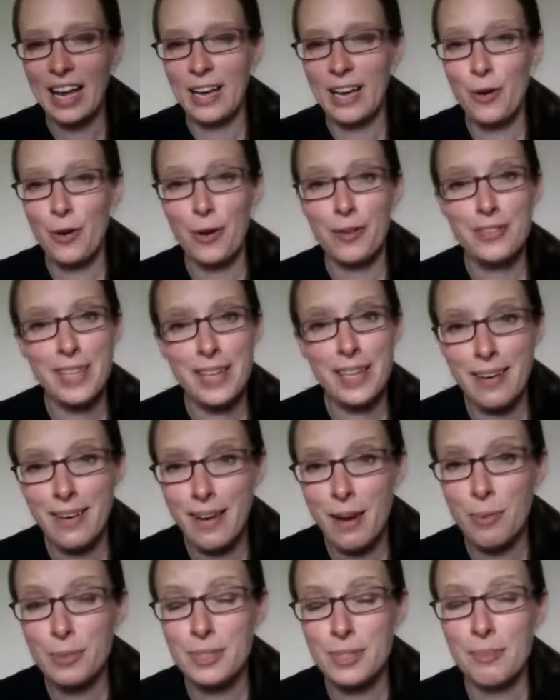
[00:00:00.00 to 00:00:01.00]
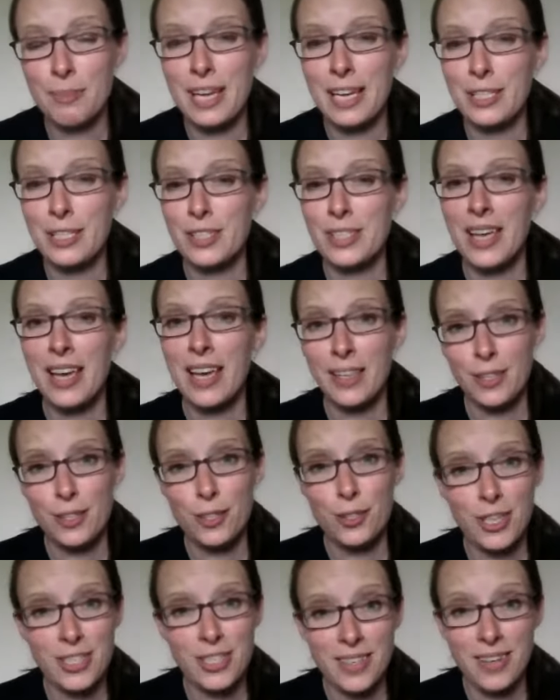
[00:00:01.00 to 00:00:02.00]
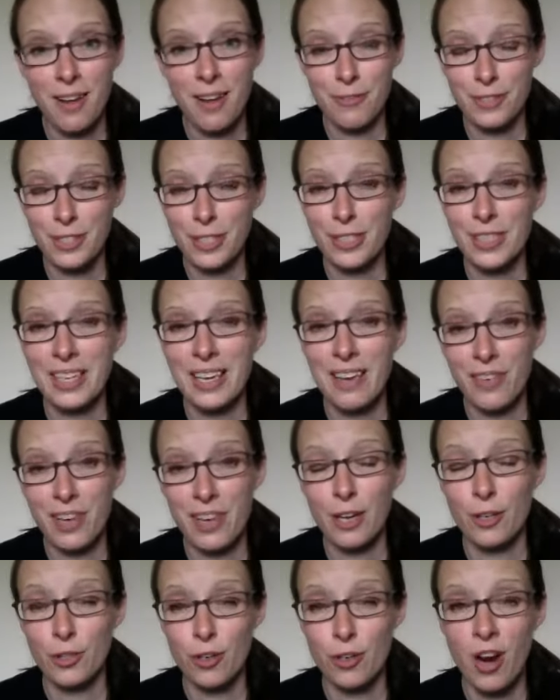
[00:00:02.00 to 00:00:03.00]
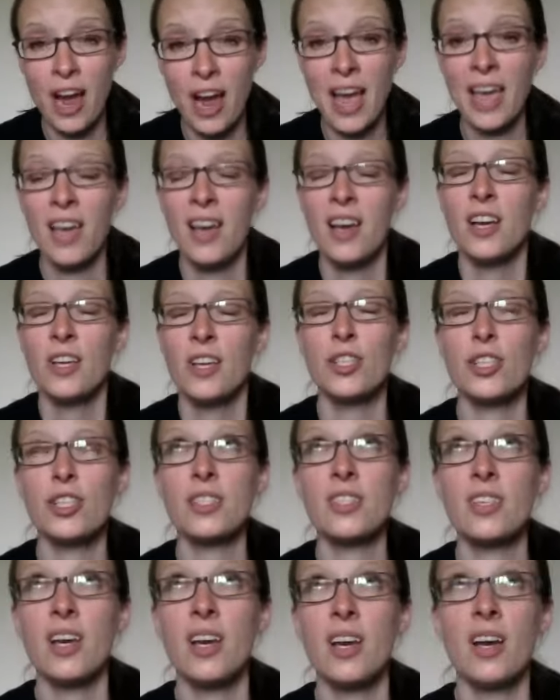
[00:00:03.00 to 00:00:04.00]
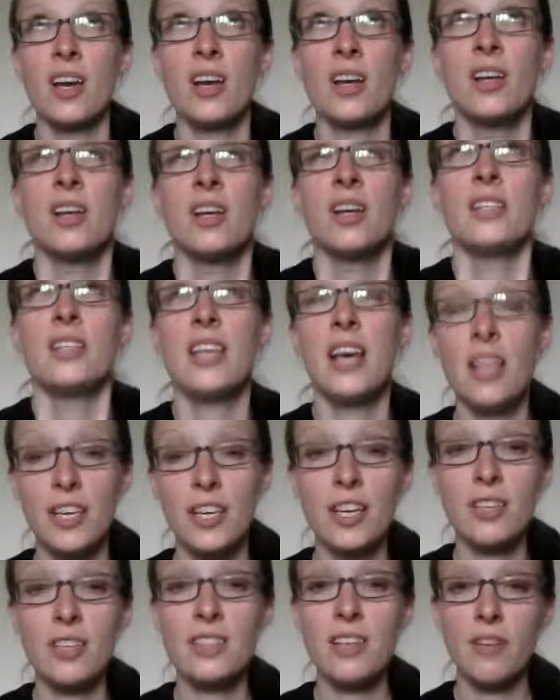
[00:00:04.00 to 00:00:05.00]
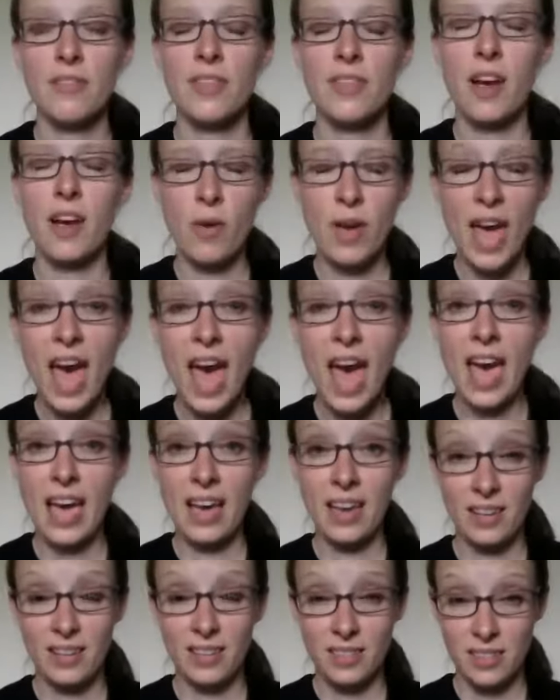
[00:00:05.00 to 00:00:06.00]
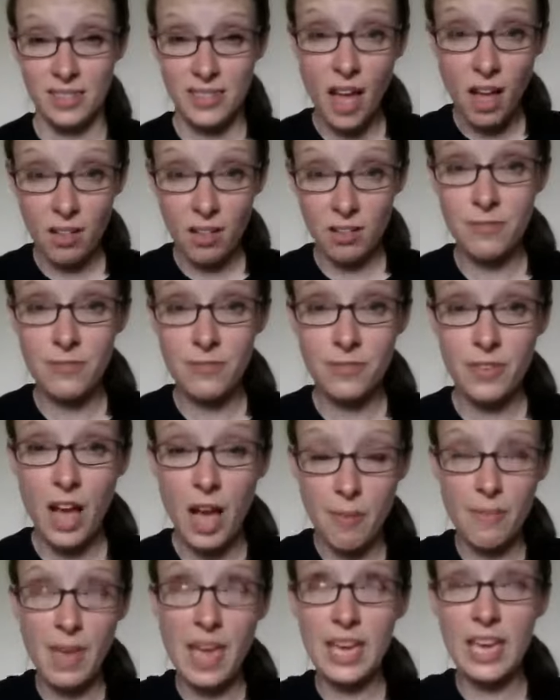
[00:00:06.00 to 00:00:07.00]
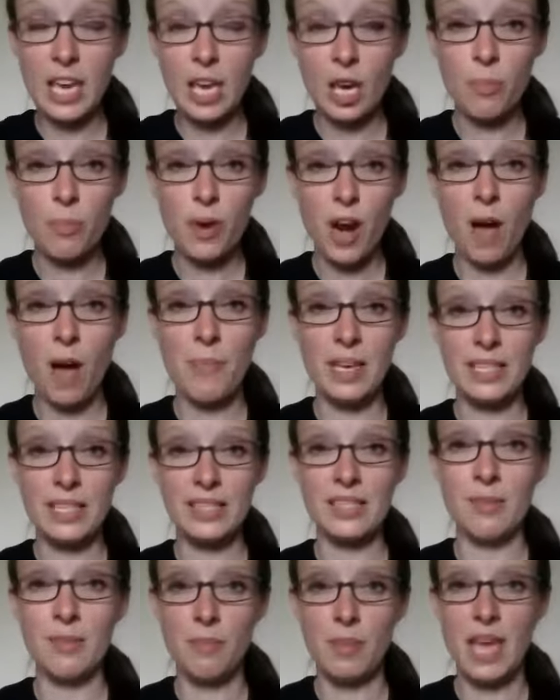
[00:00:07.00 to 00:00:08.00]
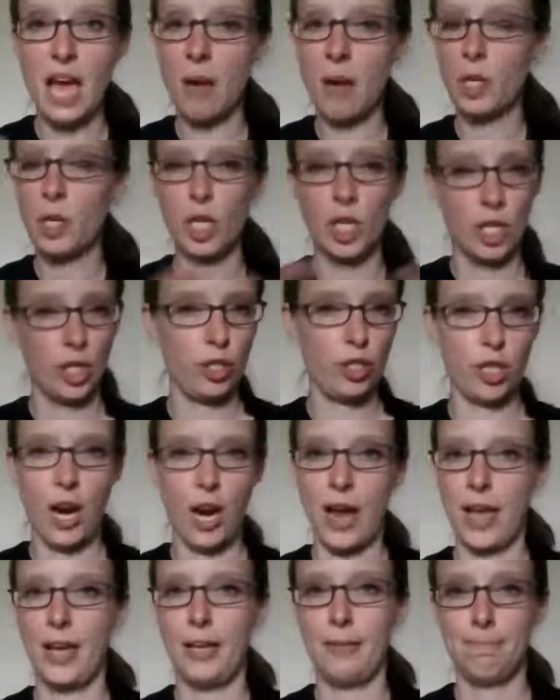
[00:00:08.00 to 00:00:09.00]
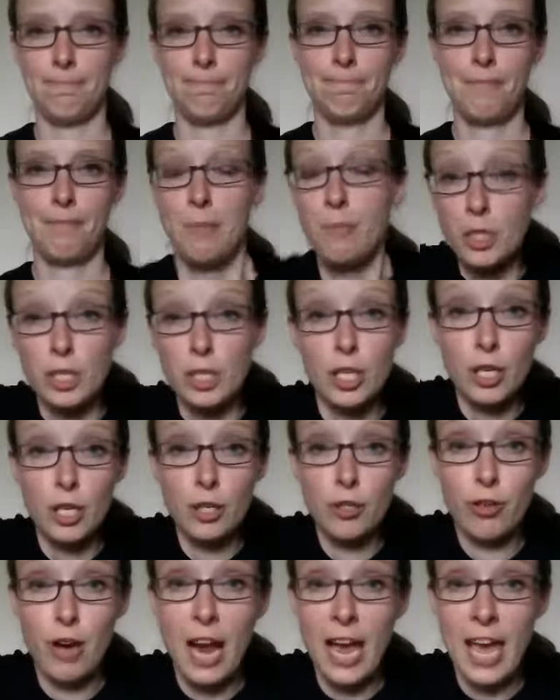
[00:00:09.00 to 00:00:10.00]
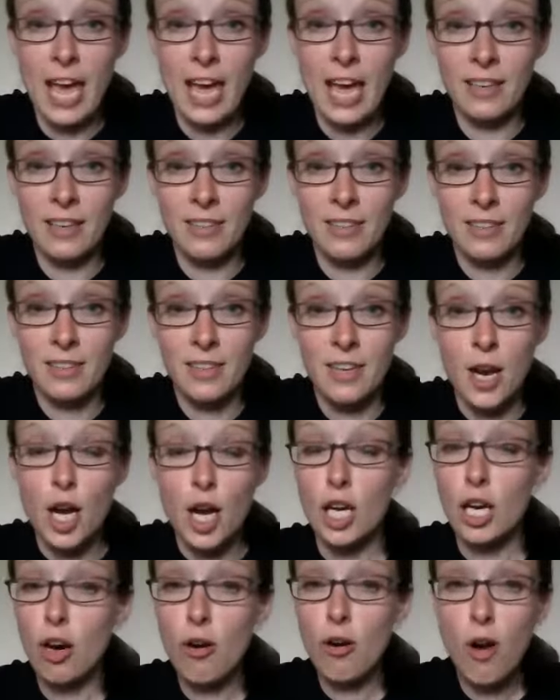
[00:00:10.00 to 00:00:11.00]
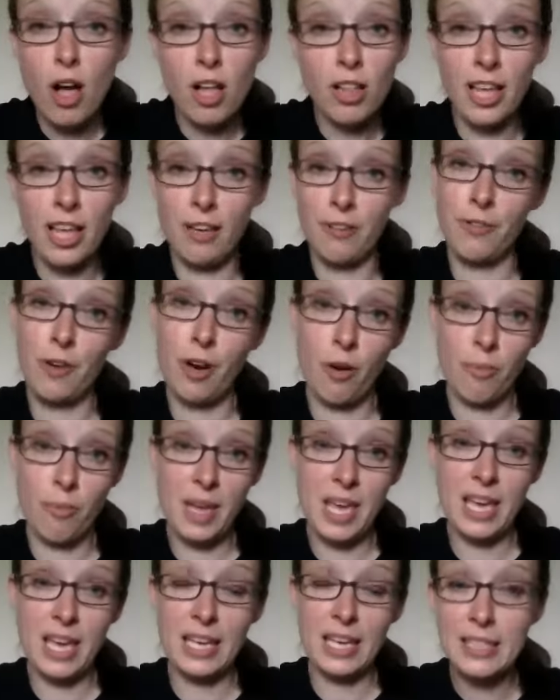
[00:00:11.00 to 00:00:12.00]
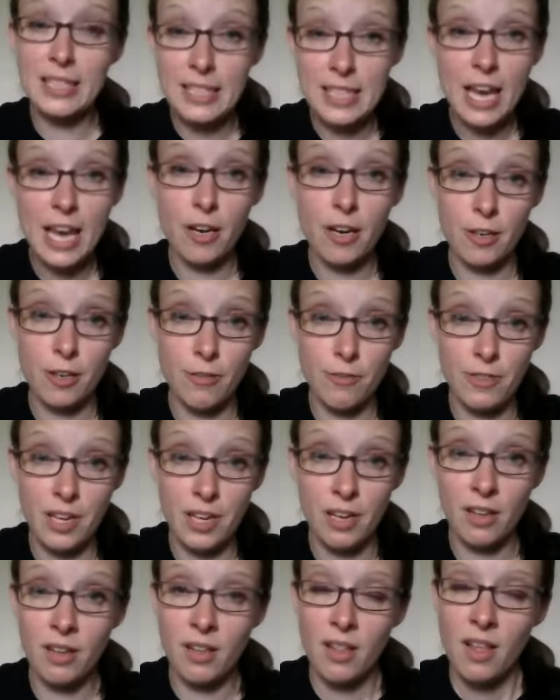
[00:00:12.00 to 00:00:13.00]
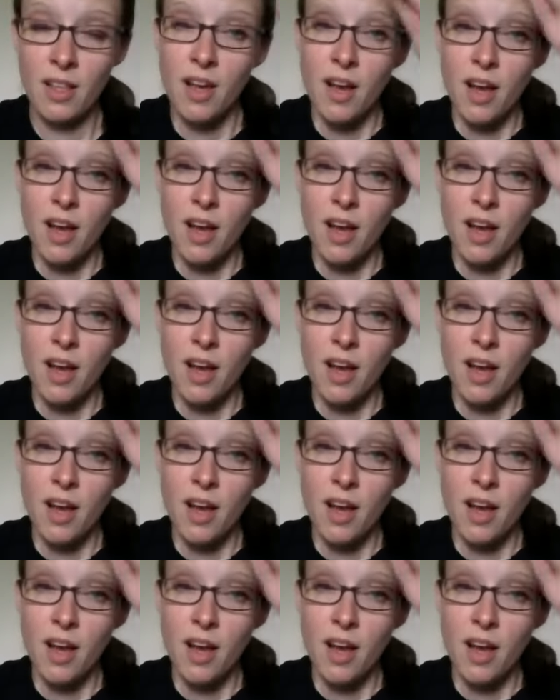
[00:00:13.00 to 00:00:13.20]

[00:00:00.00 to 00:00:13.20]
know I've said it a couple times. I just can't stress enough to give it a try. Just tell yourself, like, okay, self, I'm making a promise to me. I'm going to try it. I'm just going to try it. Go all in for a week and see how you feel.